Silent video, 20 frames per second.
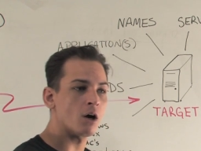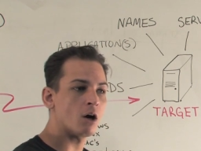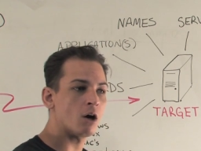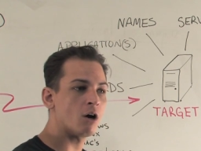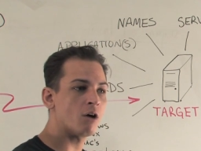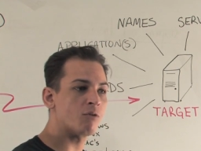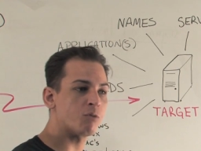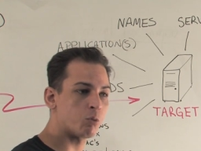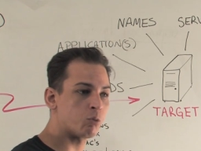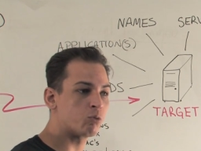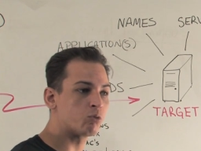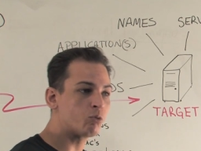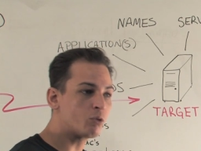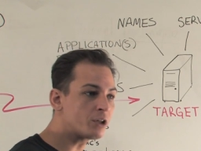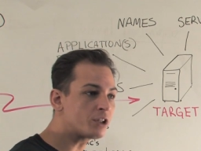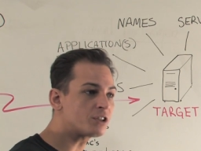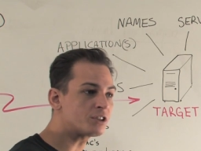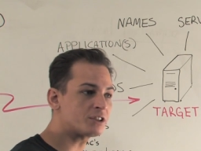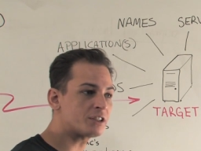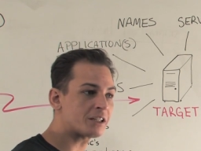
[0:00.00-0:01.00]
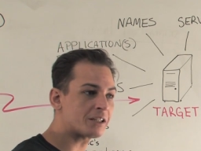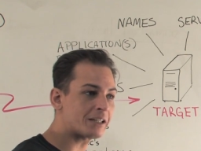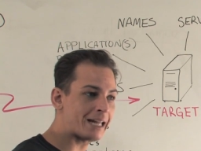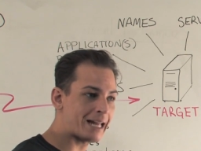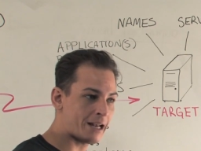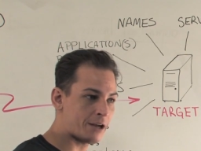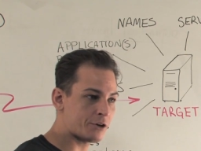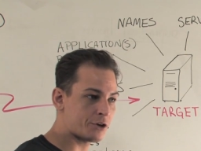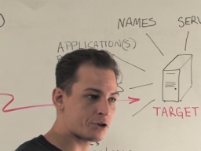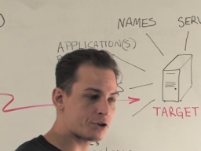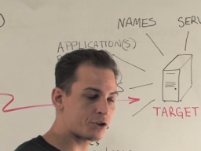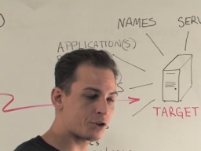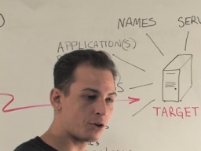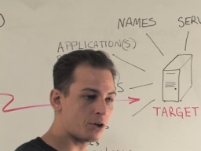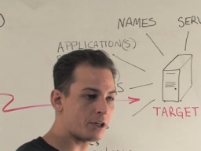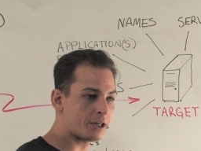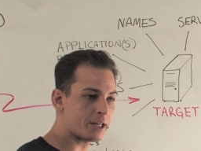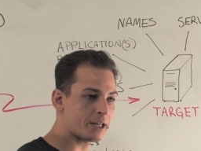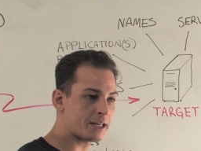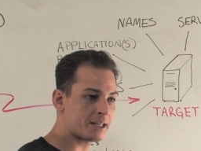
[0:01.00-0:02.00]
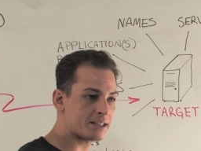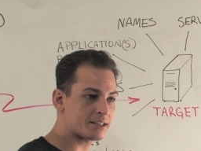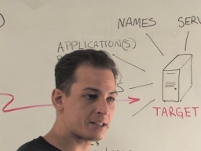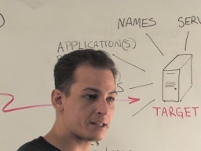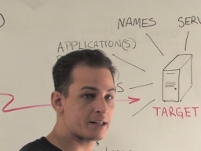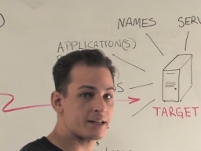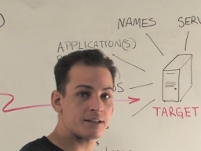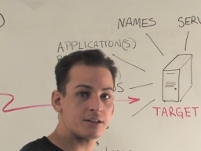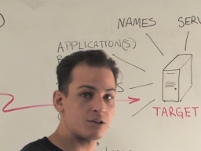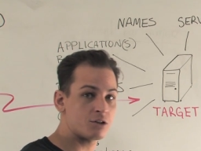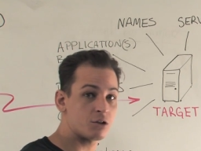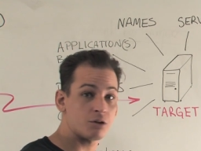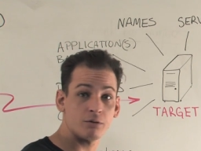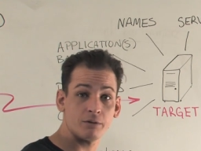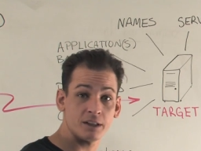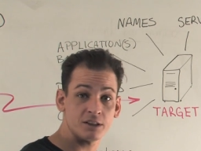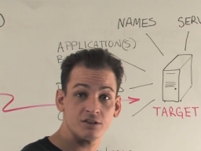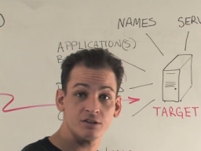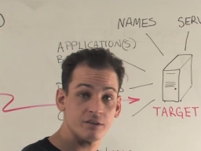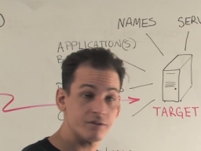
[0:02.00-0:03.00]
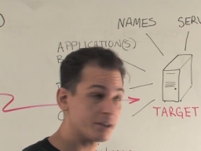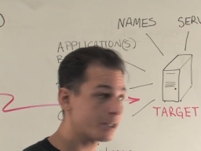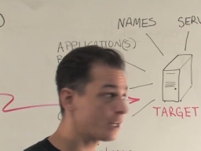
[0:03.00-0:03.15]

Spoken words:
of realistically how your target is connected to the rest of the